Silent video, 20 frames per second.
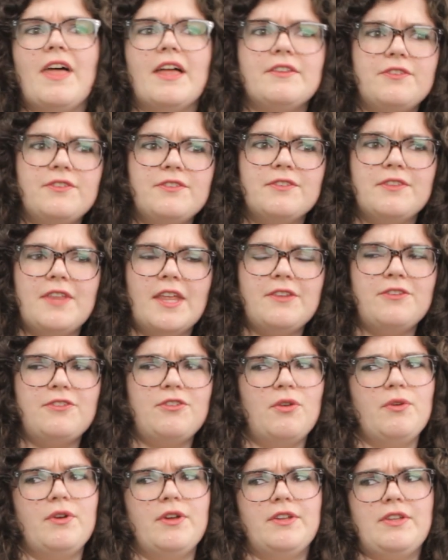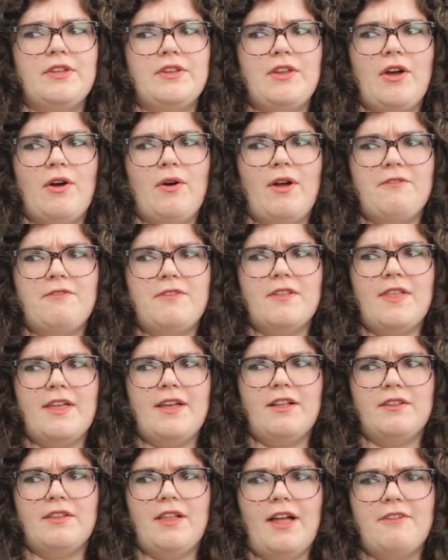That's so good to know. I feel
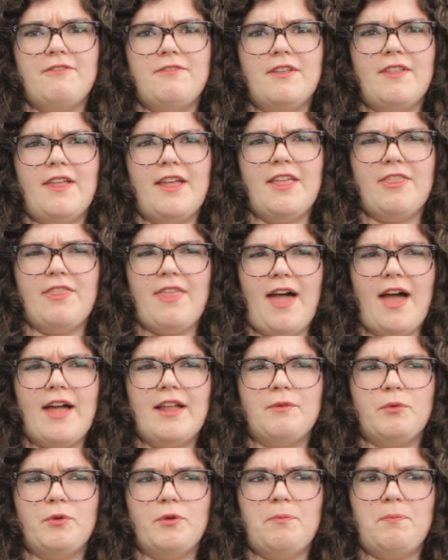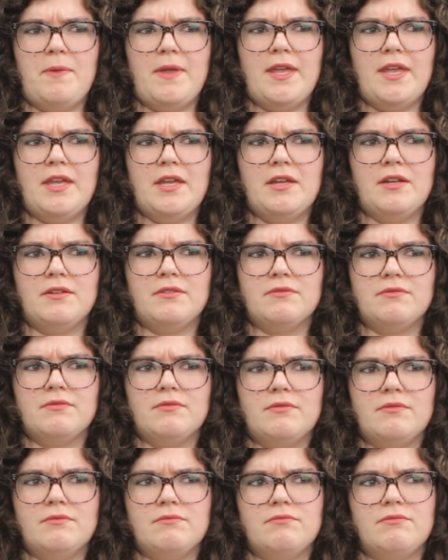like that would be
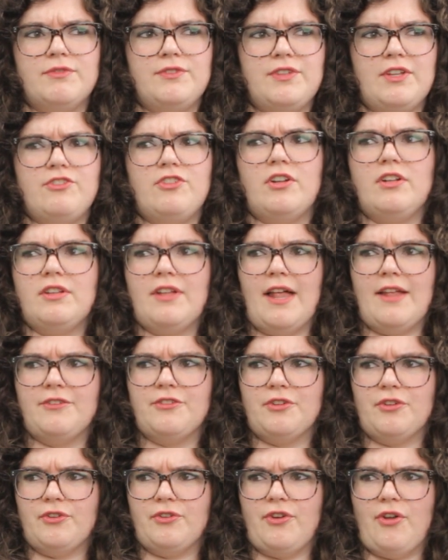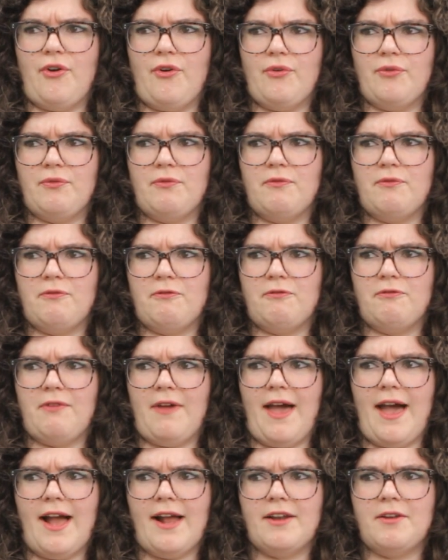such a lesser known
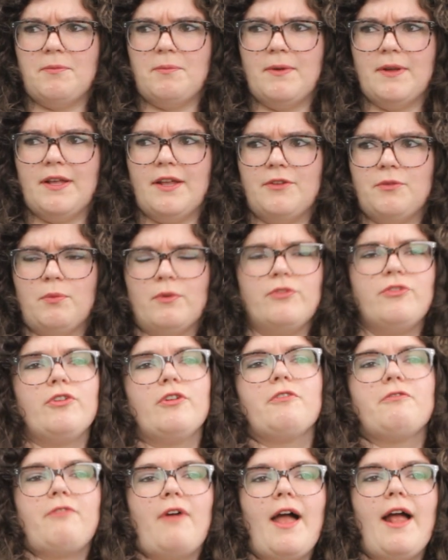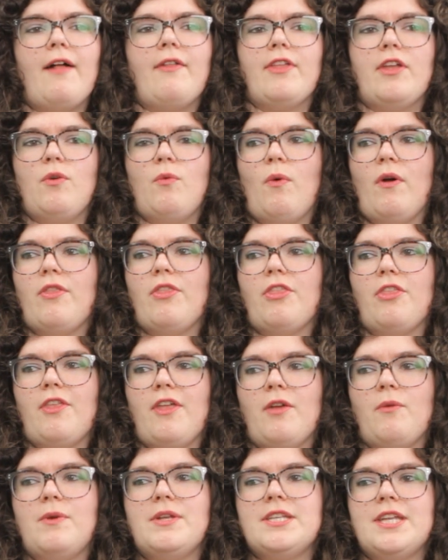fact, because once you're filing one
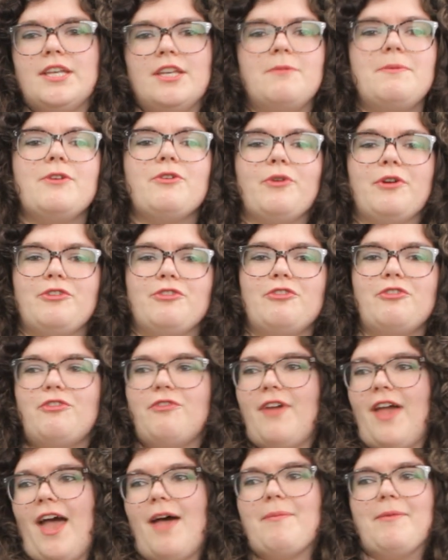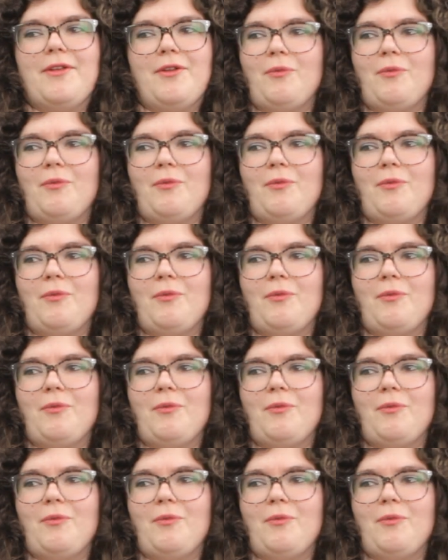thing, we tend to be creatures of habit.